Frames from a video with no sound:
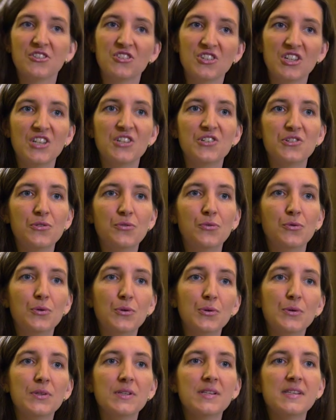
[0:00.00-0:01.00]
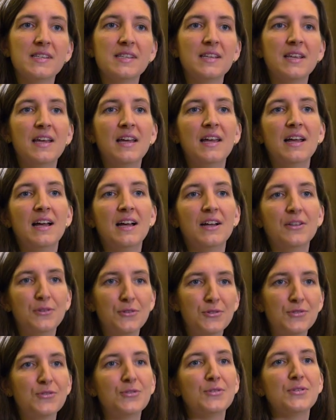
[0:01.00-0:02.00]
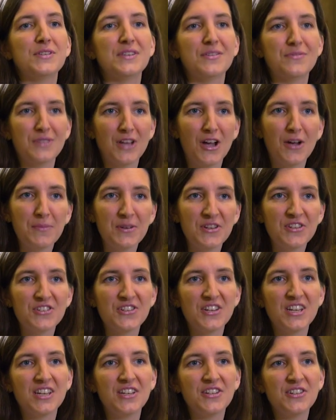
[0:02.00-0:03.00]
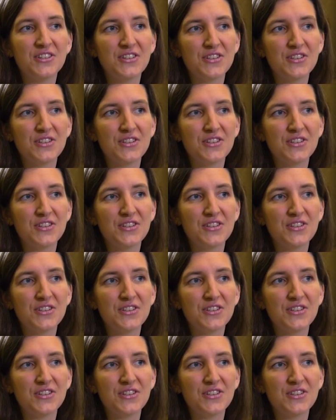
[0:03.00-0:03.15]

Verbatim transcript: change the rules, and those rules have now been changed.